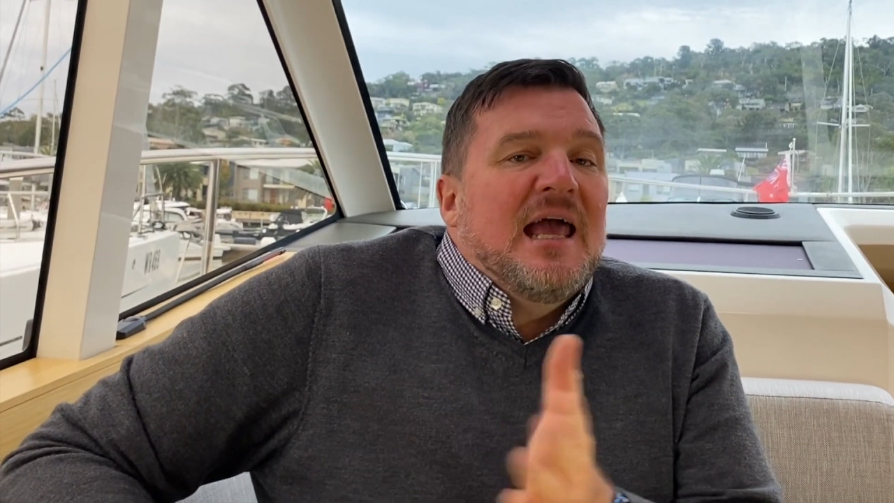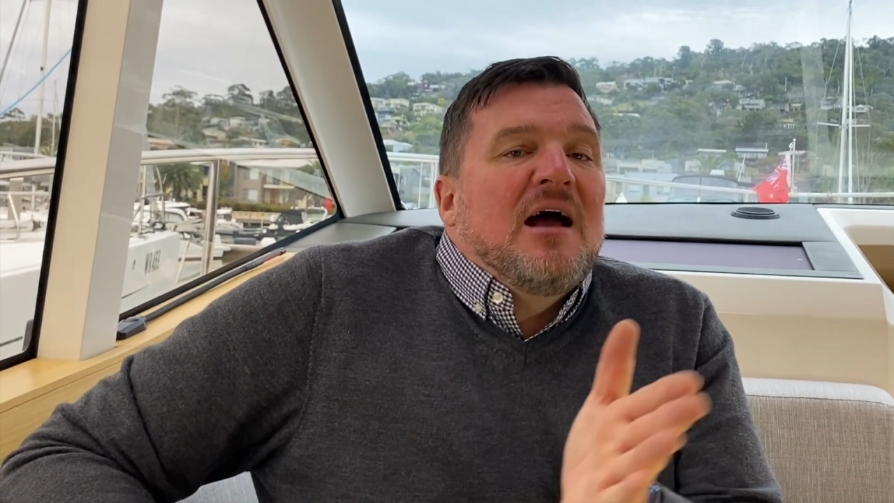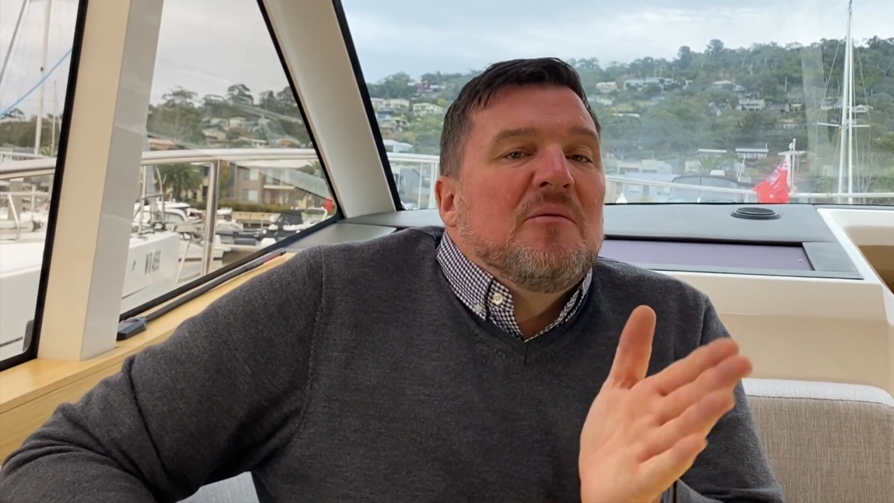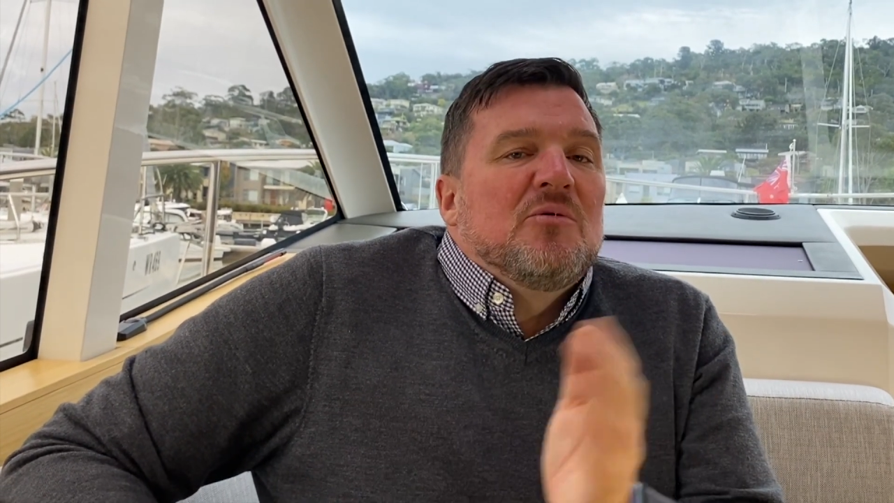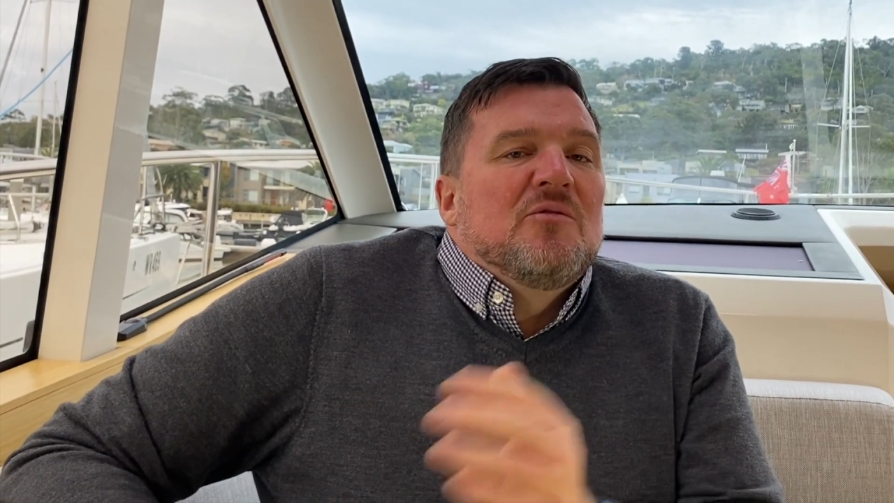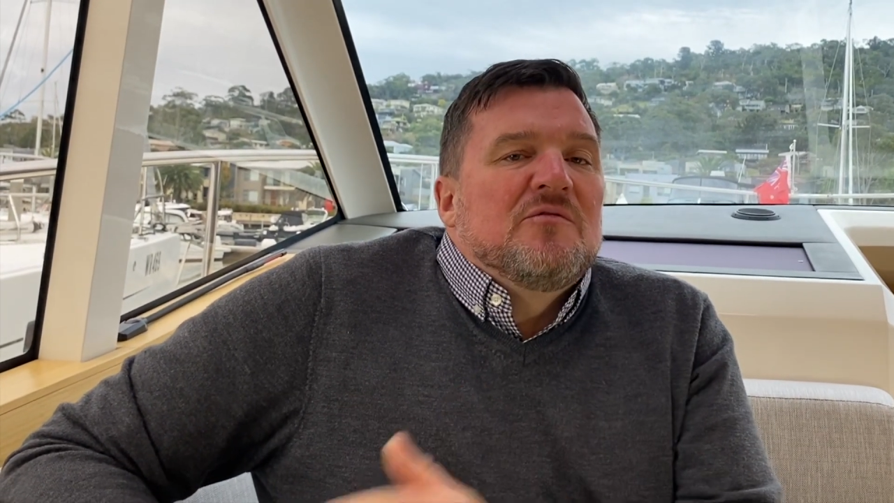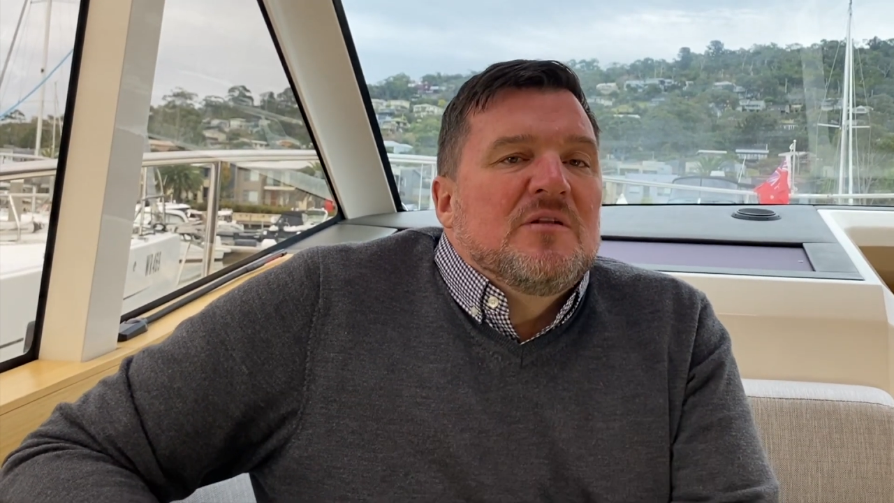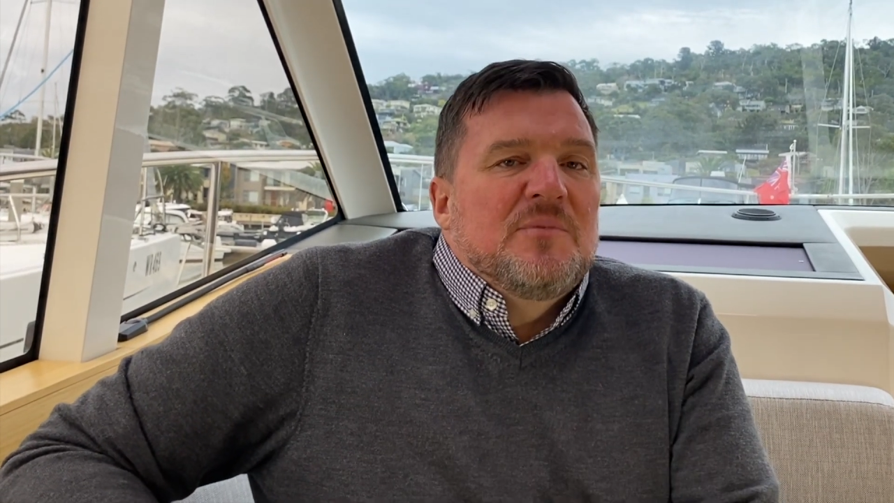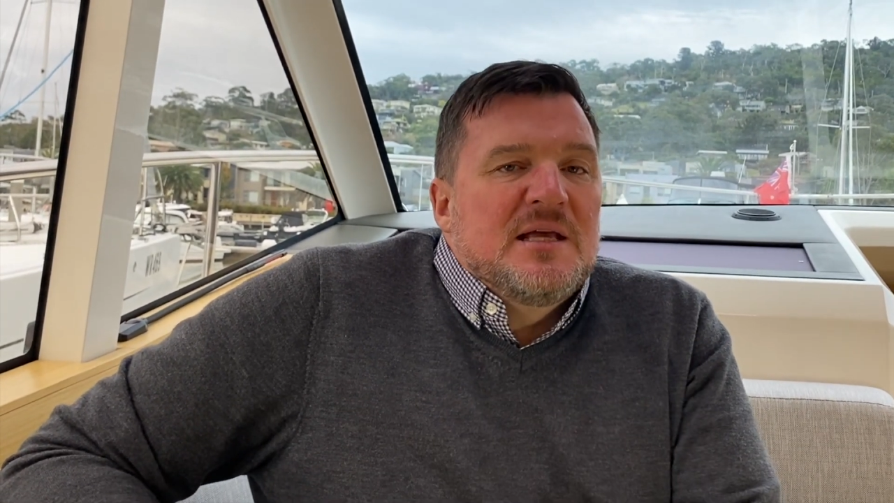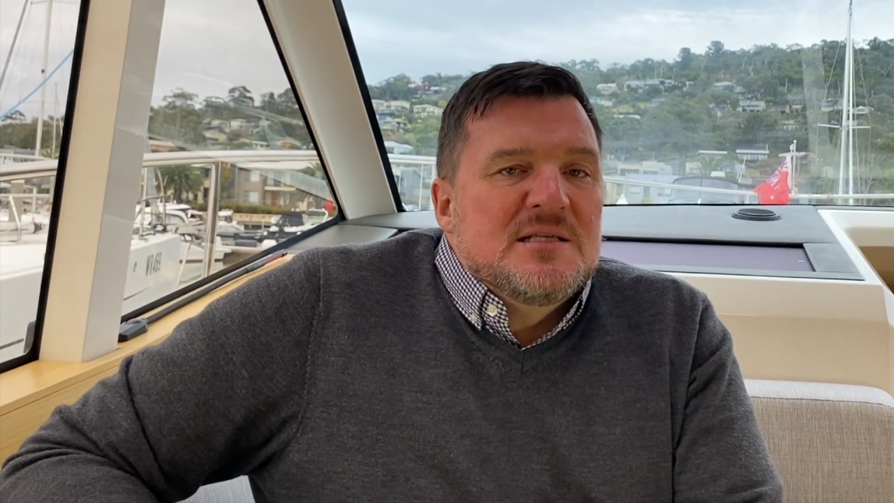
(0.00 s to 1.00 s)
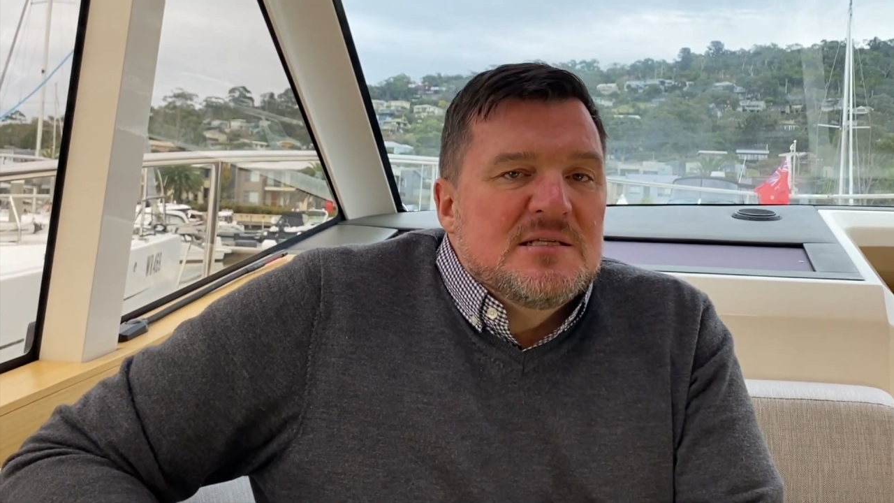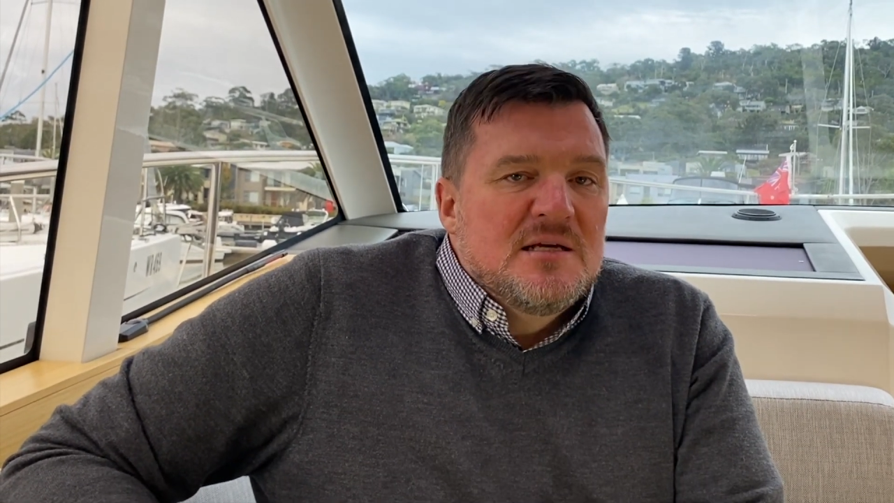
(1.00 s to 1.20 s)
out Port Phillip Heads.